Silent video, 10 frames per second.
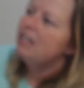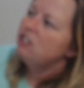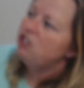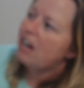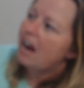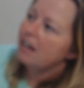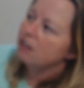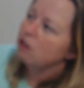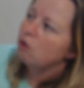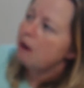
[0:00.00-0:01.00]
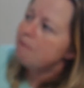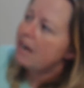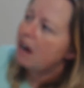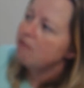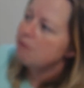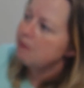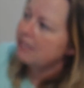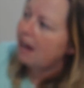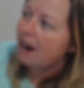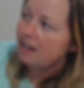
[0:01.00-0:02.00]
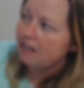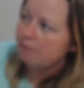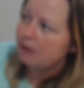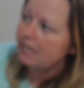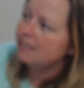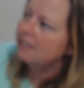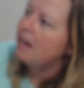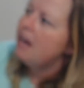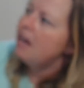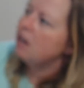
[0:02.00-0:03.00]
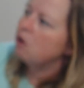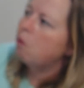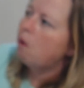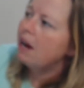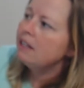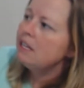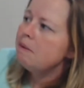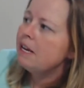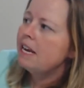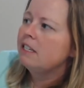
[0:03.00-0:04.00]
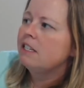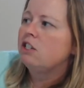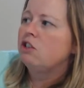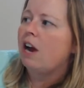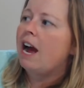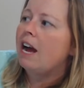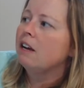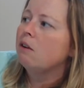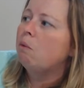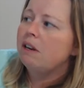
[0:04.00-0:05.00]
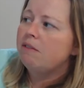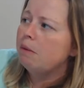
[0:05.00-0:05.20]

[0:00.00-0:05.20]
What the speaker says: Jack crept out from his hiding place and quietly began to drag one of the